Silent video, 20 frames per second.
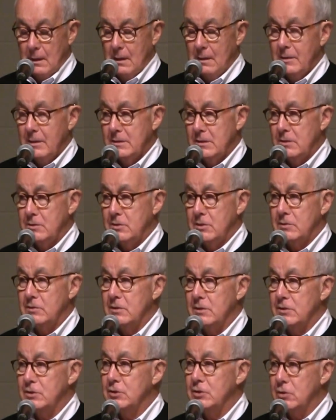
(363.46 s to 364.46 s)
This is
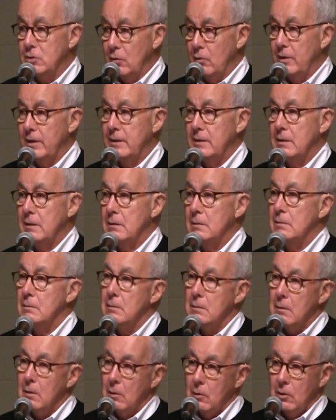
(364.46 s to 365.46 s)
just a short
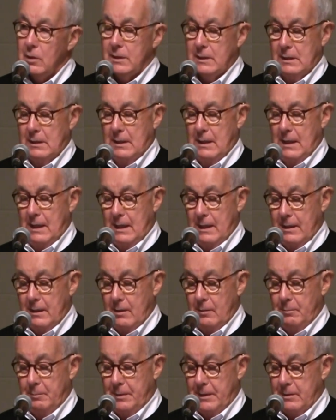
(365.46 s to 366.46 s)
look at
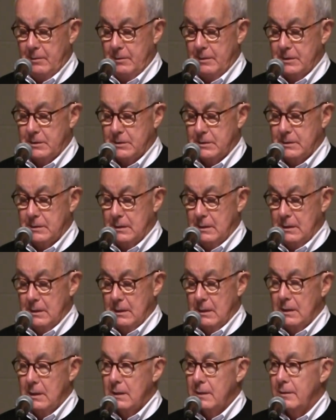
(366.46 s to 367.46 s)
our parish.
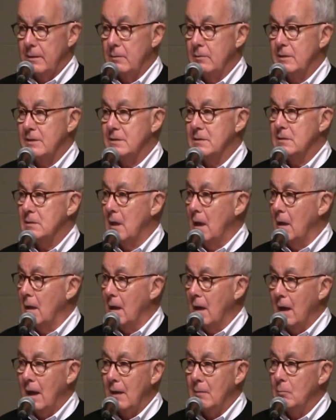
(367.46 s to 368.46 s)
There is a
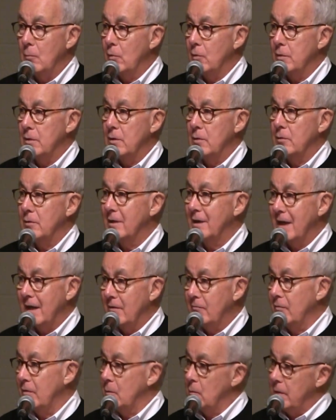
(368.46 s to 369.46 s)
lot more noted
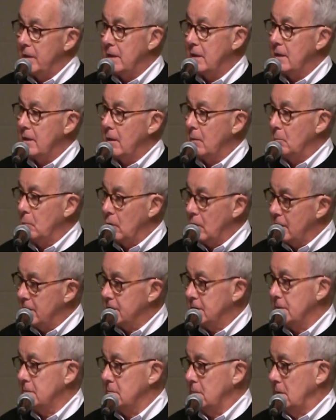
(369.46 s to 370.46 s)
every week in our
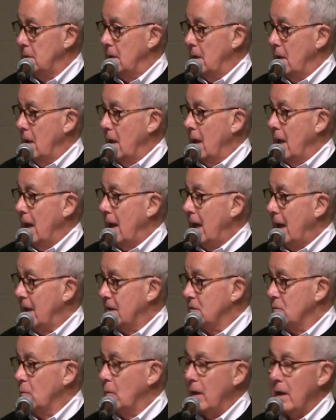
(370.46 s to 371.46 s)
bulletin,
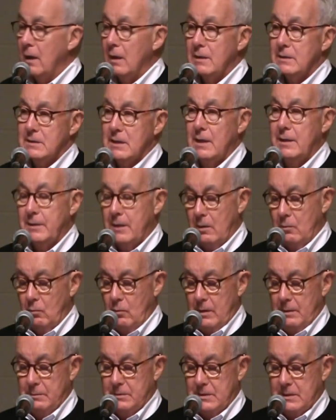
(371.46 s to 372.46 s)
as well as on our
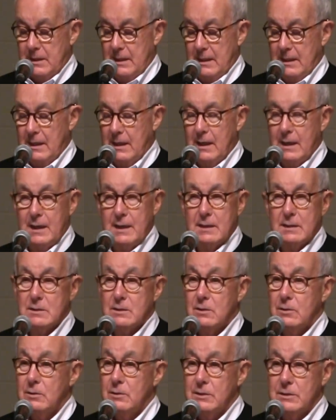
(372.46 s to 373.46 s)
website. And I
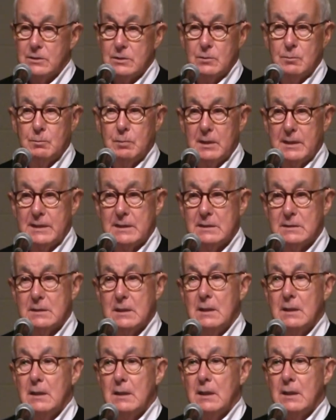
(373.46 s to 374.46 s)
encourage you, please,
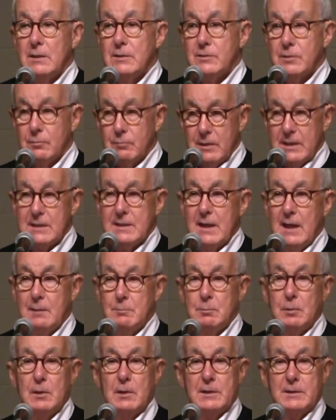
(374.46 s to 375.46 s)
to read
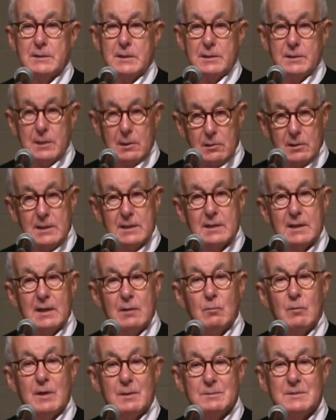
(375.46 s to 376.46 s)
that bulletin, to look at
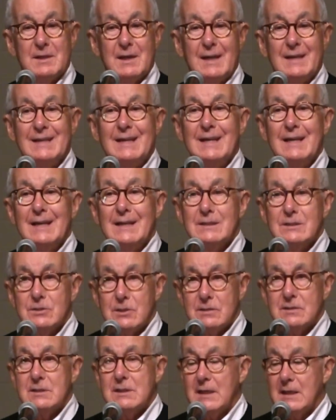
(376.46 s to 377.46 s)
that website,
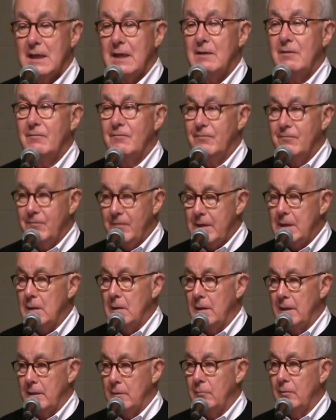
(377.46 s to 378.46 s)
just to get a feel
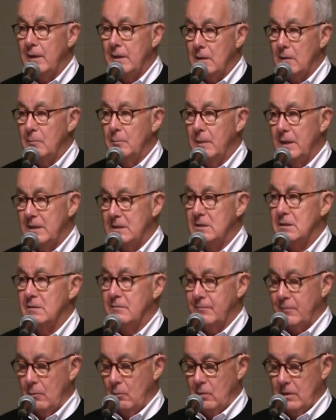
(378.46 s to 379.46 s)
on a regular basis
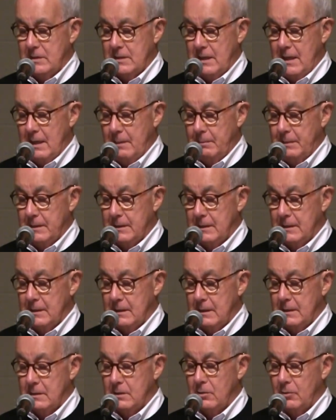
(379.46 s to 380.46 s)
for what's happening
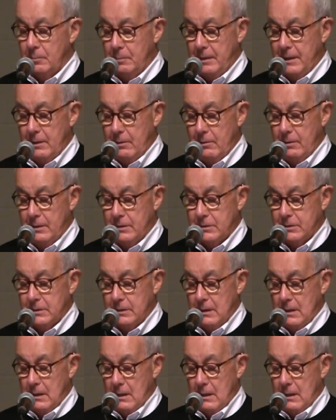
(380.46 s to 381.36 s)
in your parish.